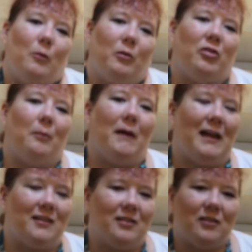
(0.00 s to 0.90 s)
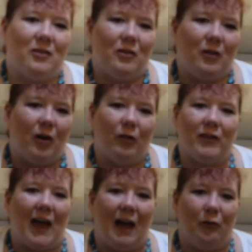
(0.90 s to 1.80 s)
with the best of
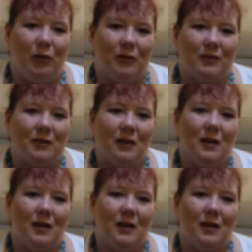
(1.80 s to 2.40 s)
carers,